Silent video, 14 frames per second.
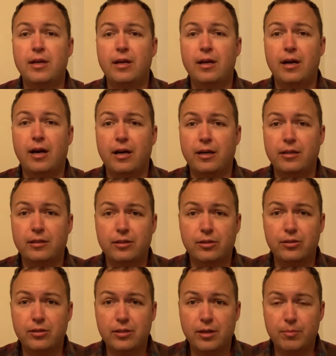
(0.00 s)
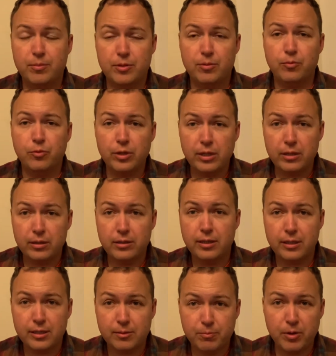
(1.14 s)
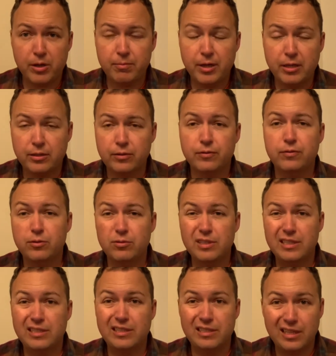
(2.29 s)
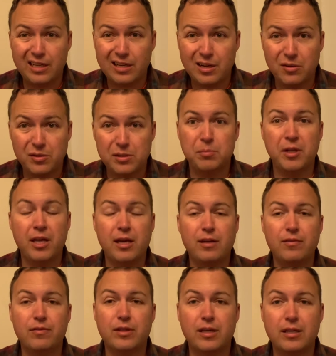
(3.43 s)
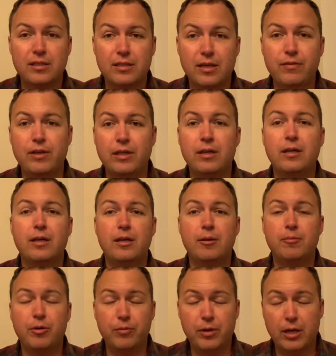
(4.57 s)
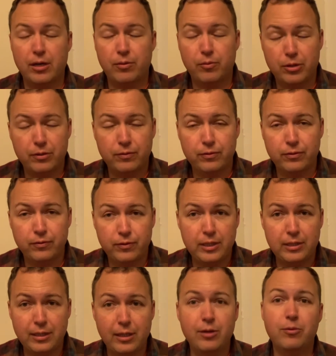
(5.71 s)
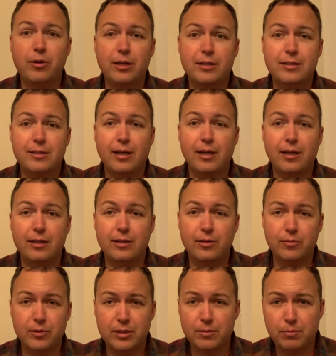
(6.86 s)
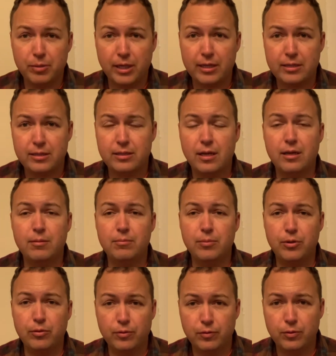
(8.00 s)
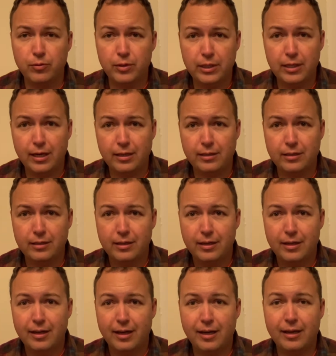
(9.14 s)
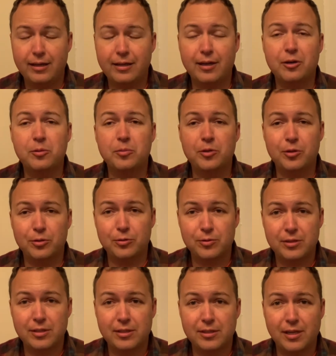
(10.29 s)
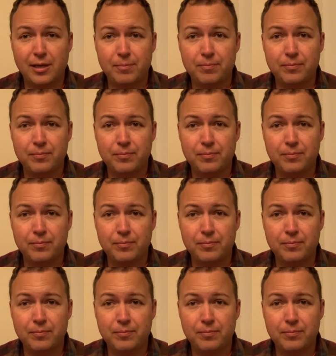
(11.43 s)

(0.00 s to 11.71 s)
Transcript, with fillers: uh, cooked up some weird experimental food that did not go as planned for Thanksgiving, but we had a wonderful feed anyways, and it was a blessed and beautiful weekend. And I hope yours was the same.